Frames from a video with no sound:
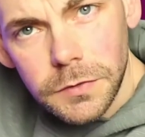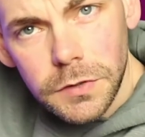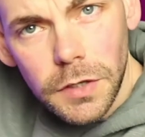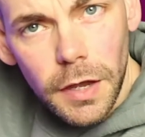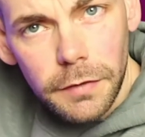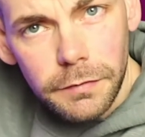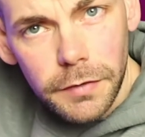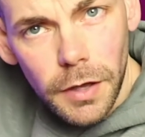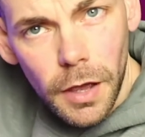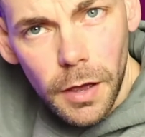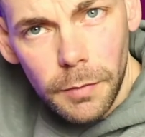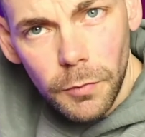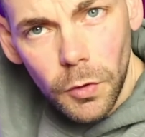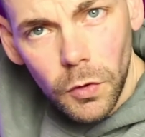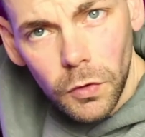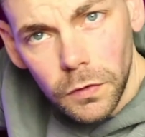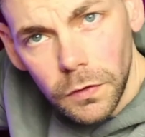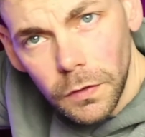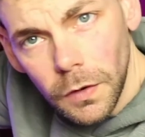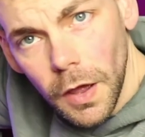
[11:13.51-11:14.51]
to have it come
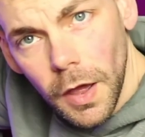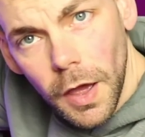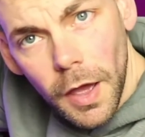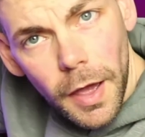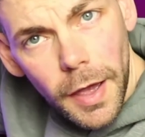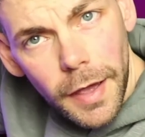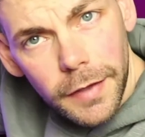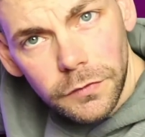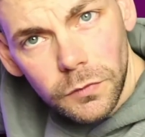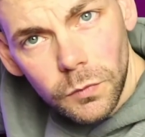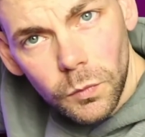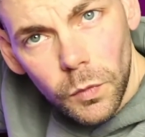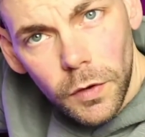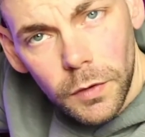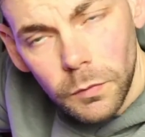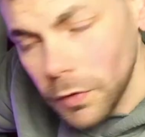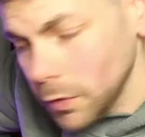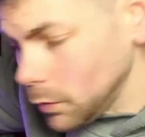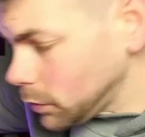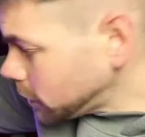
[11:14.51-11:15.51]
on as and
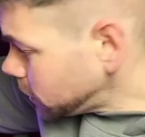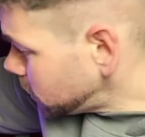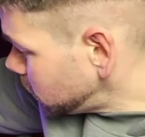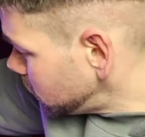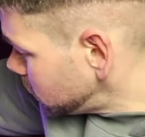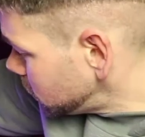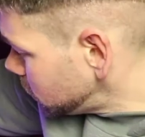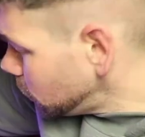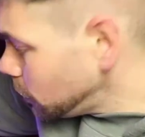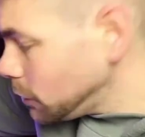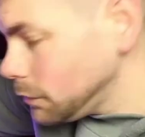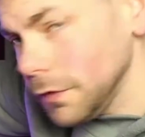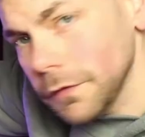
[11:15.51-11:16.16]
when we want it to,